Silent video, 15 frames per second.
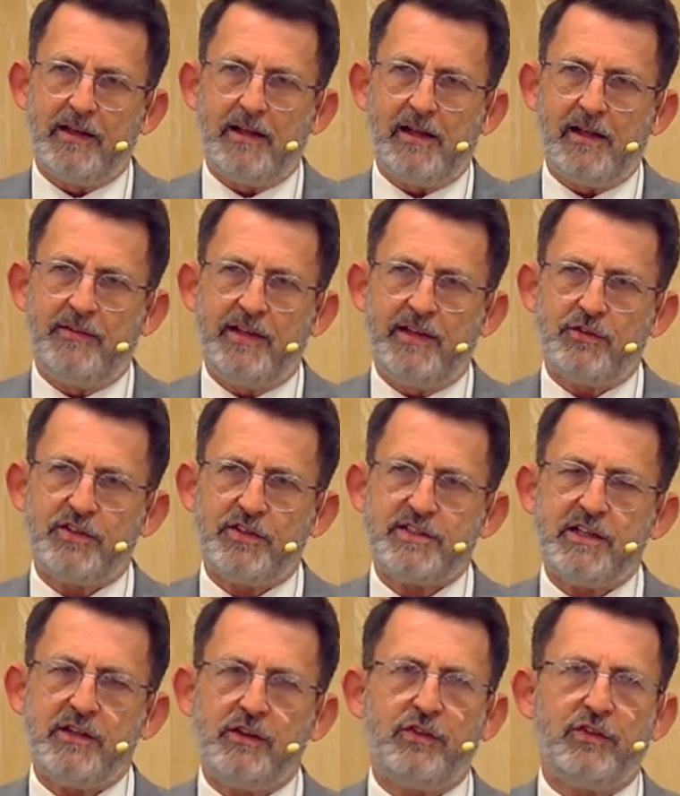And the
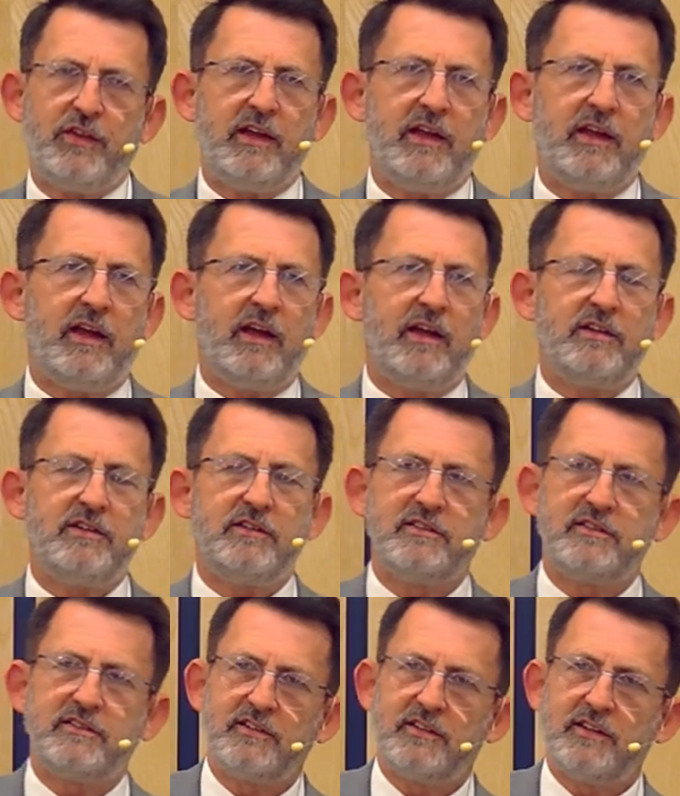interesting thing
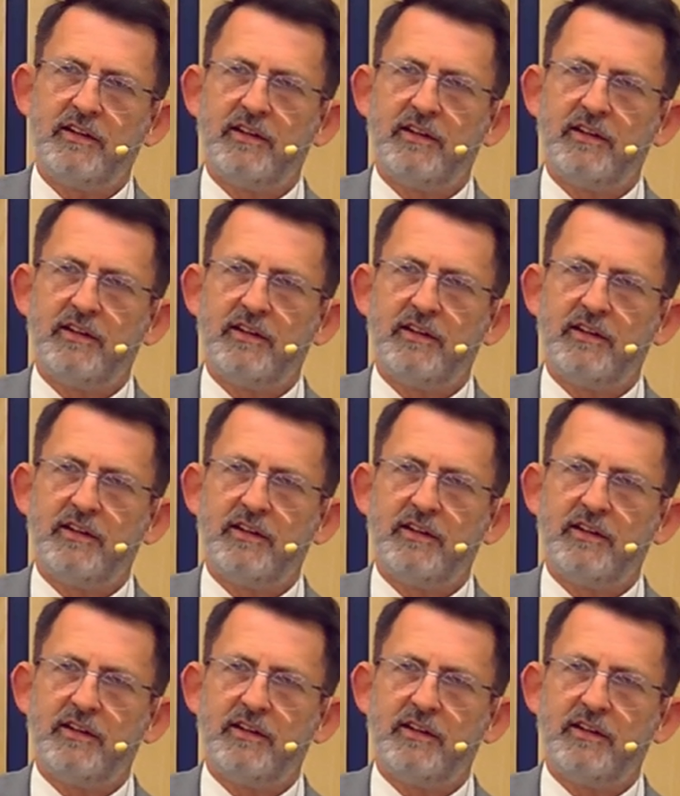is,